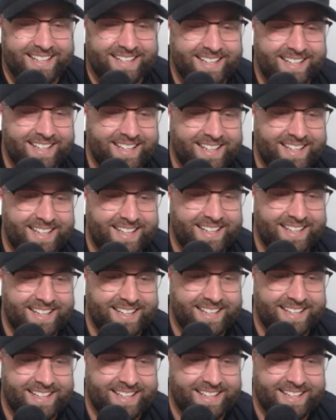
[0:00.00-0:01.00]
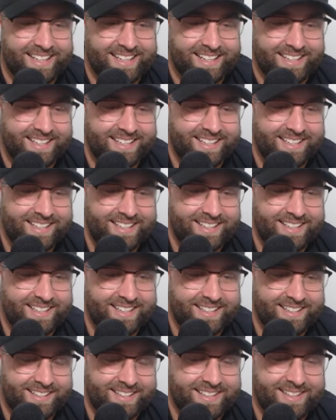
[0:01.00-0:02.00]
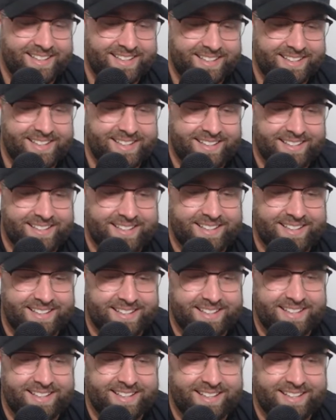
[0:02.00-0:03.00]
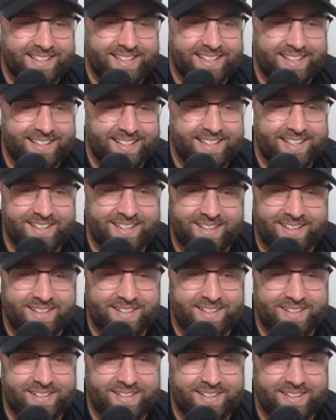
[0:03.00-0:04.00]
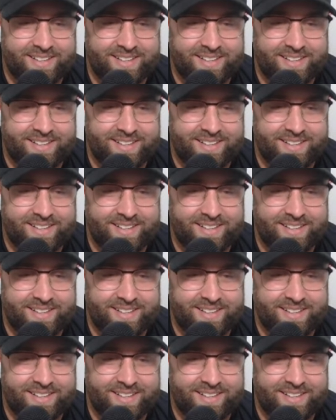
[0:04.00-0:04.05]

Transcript: The person shown says nothing.